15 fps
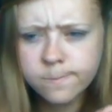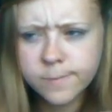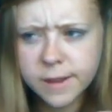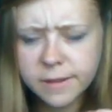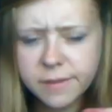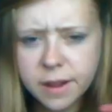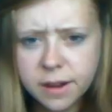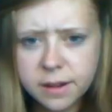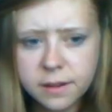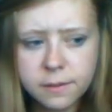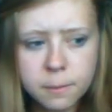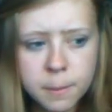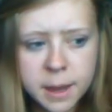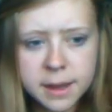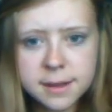If that
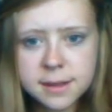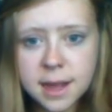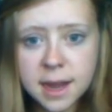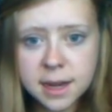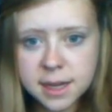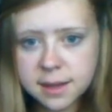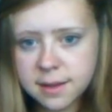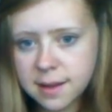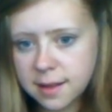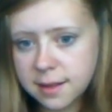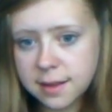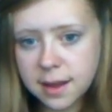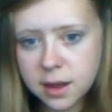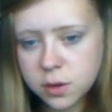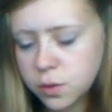even makes any sense
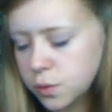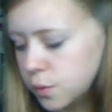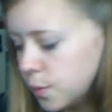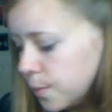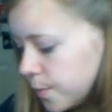at all.